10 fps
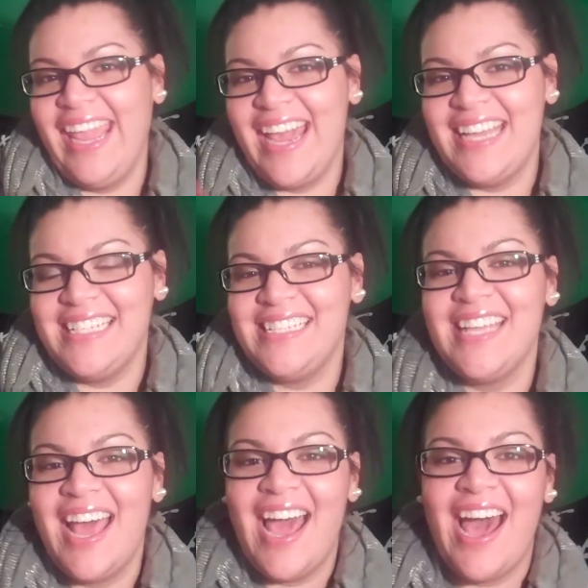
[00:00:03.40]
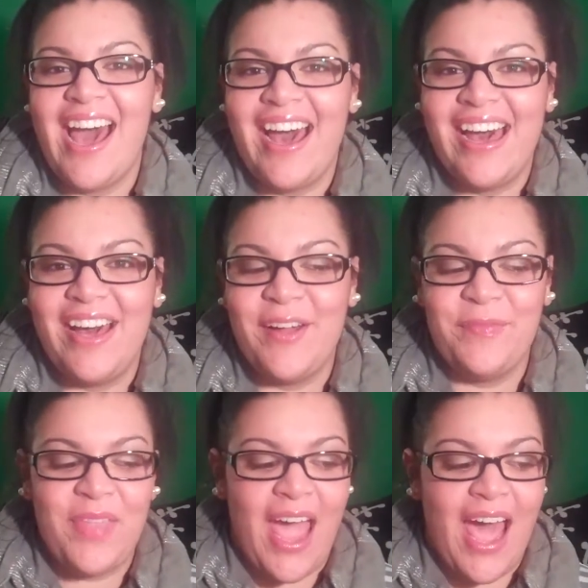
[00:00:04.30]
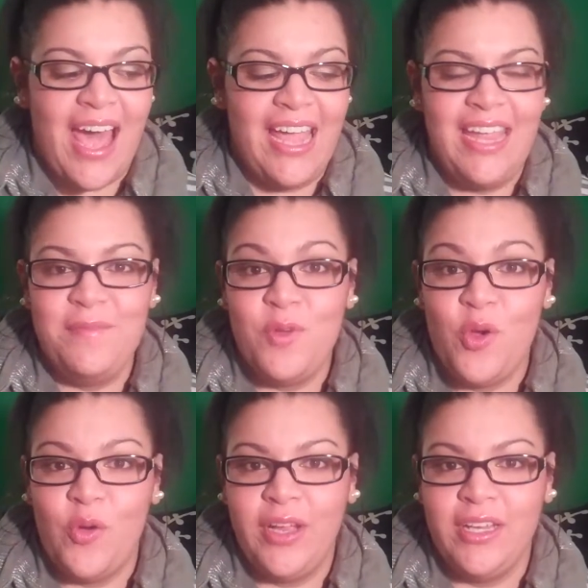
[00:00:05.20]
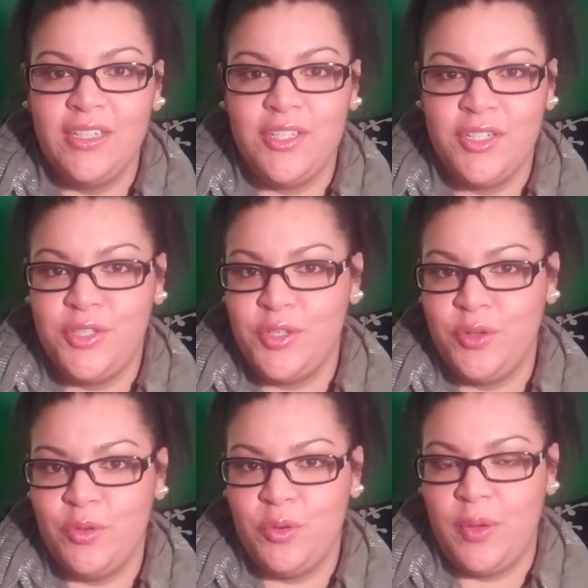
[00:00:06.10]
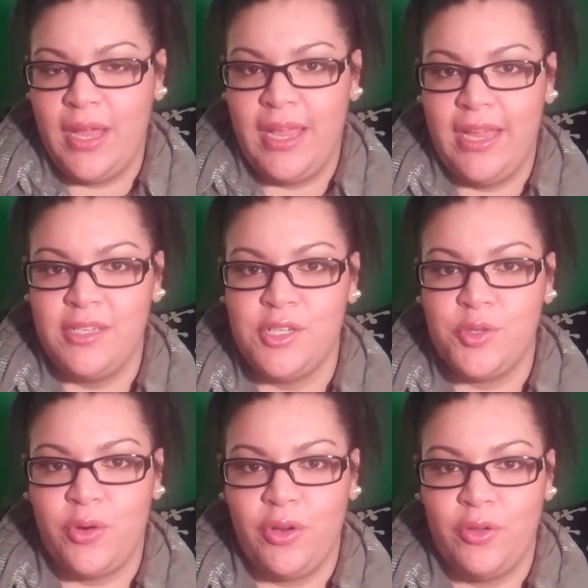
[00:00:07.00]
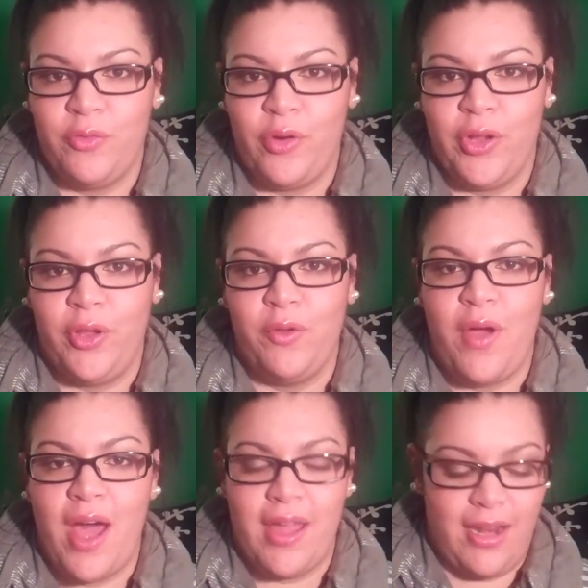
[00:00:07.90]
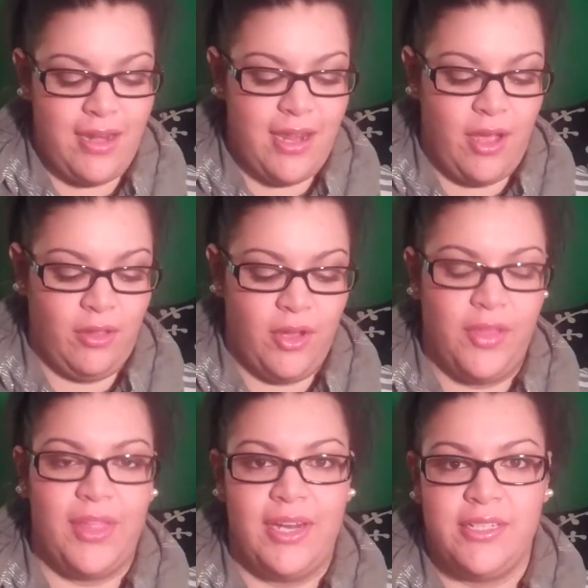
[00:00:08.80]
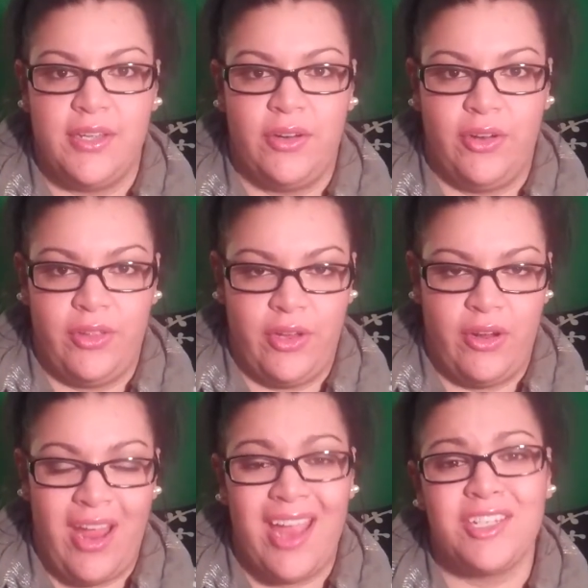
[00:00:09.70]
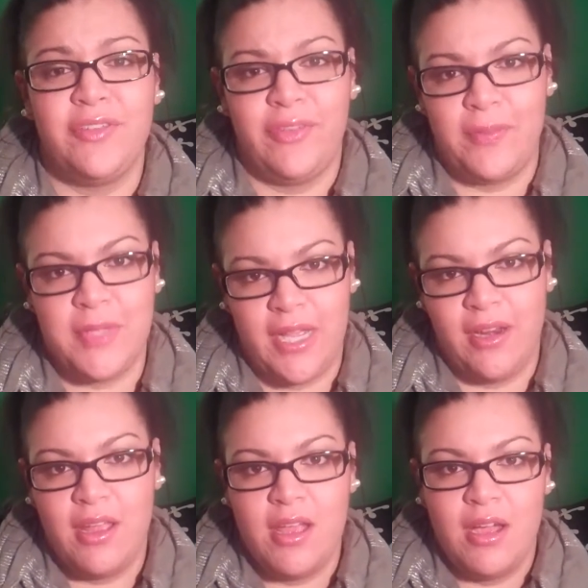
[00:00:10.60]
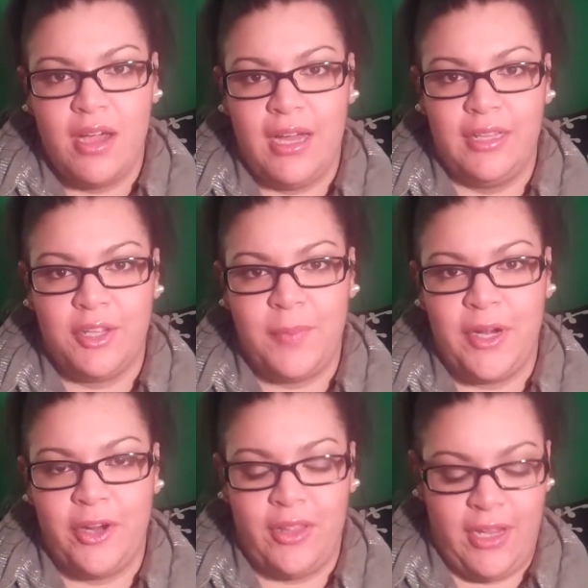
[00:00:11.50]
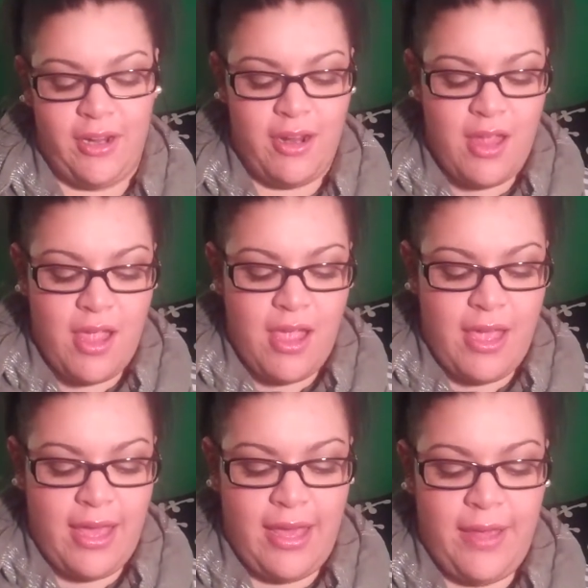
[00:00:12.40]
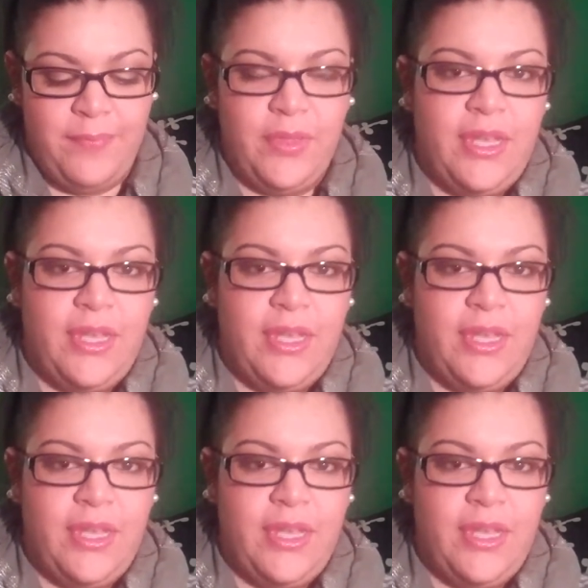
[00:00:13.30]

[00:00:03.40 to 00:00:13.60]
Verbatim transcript: Hey guys! Um, I am going to do a tutorial for you on a nail look that I did earlier. I actually filmed it a little bit earlier. Um,